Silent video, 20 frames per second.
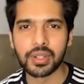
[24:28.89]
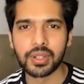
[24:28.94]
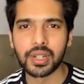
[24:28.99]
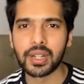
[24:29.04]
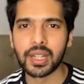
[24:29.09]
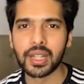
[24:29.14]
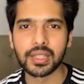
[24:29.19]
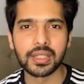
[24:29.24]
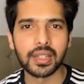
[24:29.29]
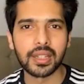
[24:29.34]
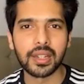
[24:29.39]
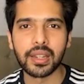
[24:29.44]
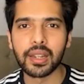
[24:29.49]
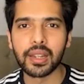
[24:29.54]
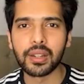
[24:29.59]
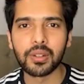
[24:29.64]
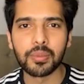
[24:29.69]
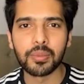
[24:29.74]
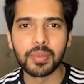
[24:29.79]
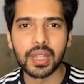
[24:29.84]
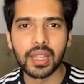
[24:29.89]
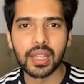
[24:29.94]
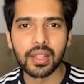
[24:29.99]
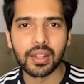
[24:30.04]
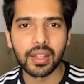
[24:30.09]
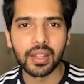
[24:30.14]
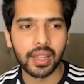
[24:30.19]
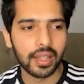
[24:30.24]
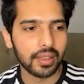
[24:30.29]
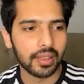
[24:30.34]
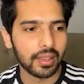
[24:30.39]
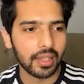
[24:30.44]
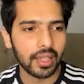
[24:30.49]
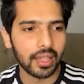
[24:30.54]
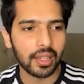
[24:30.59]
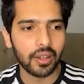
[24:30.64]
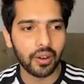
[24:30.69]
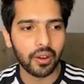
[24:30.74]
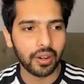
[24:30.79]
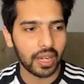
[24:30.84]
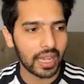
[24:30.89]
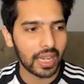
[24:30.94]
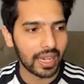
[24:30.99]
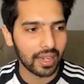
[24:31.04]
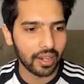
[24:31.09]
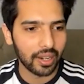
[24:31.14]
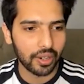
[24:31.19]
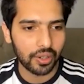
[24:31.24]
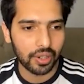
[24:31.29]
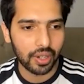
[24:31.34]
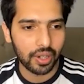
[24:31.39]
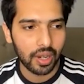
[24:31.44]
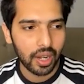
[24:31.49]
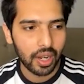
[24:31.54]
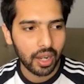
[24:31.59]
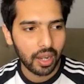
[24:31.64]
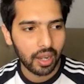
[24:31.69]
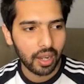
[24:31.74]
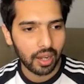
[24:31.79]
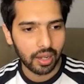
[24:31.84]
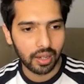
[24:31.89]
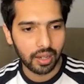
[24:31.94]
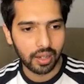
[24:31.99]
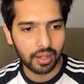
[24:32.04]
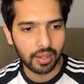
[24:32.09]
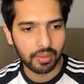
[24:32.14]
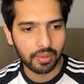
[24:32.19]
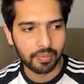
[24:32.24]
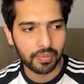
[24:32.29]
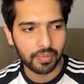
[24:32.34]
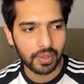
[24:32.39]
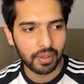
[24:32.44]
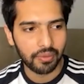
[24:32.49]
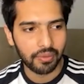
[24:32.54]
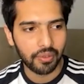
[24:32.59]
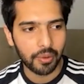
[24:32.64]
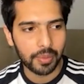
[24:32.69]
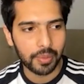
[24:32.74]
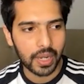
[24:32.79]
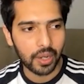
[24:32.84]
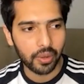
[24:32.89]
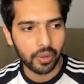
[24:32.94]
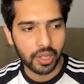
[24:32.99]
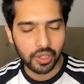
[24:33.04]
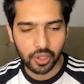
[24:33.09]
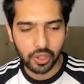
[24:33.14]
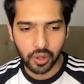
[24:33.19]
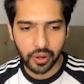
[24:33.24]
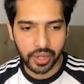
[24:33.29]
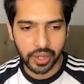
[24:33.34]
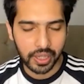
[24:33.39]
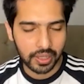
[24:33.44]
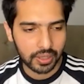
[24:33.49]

It doesn't need to be in Hindi or English uh, for me to enjoy it.